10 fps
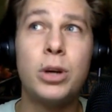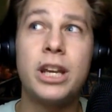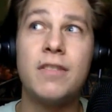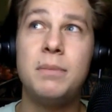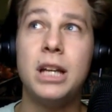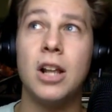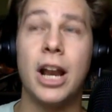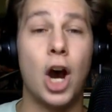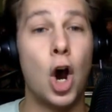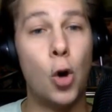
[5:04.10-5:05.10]
would give me a
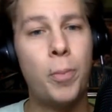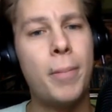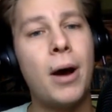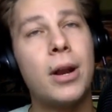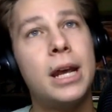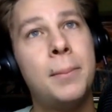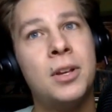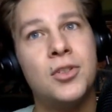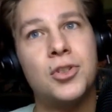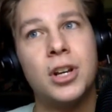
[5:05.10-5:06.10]
lot of hope about him
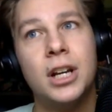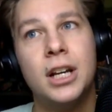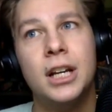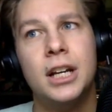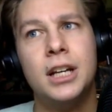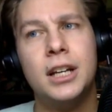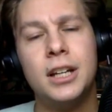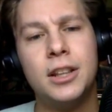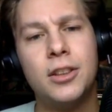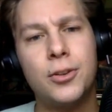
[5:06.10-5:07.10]
is
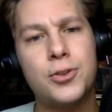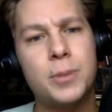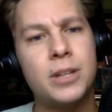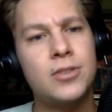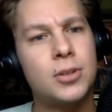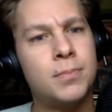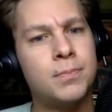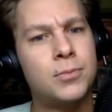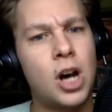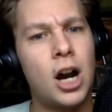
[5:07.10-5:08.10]
there's been
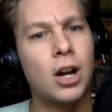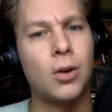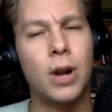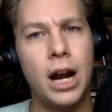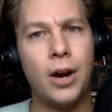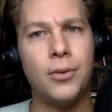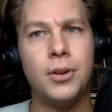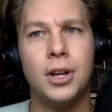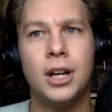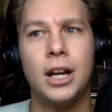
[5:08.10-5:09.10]
some talk
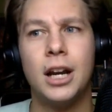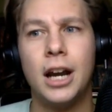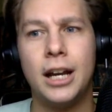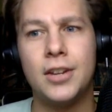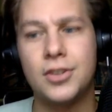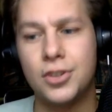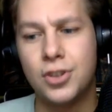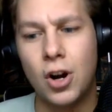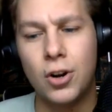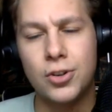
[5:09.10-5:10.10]
around, the
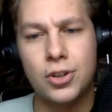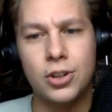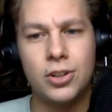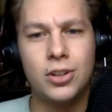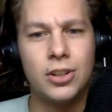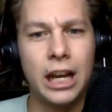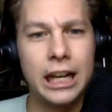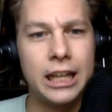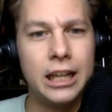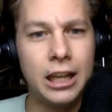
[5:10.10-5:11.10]
Stars
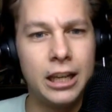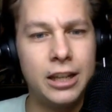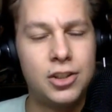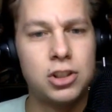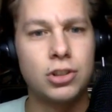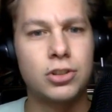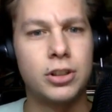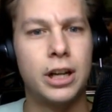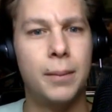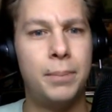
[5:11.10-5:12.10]
that he's looked
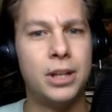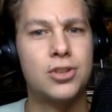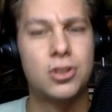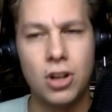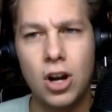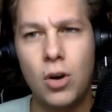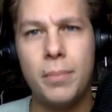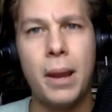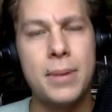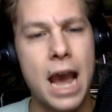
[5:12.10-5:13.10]
a bit slow
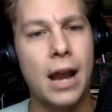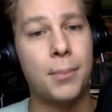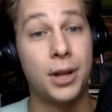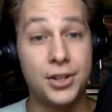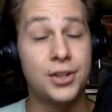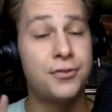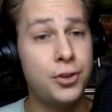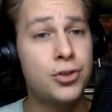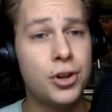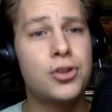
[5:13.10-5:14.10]
and maybe out of place in a
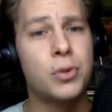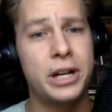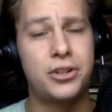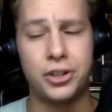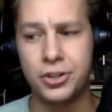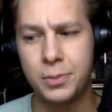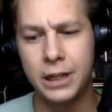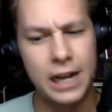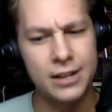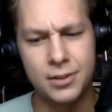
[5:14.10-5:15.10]
few situations,
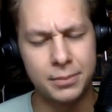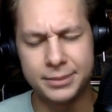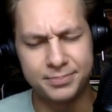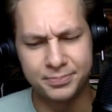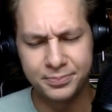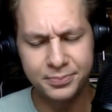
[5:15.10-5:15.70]
but it hasn't been